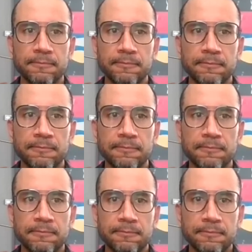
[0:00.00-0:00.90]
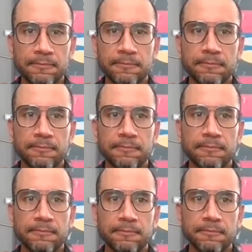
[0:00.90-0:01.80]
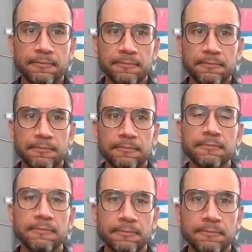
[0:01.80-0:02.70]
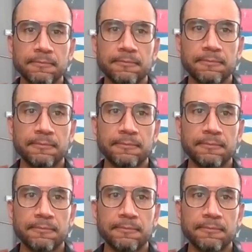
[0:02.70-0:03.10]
(not speaking)